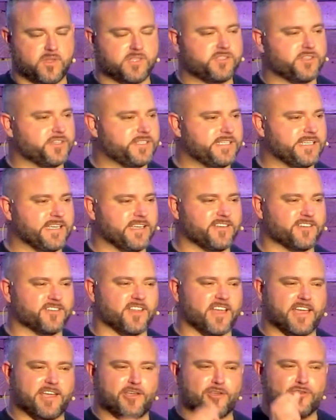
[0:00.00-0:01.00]
Once you see it,
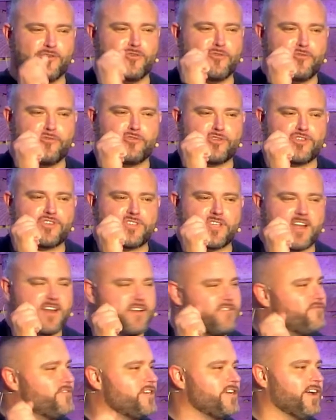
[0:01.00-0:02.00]
you're like, you
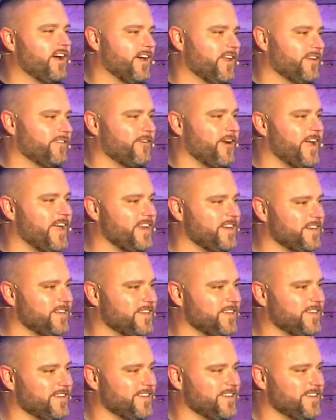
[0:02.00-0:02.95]
son of a gun, right?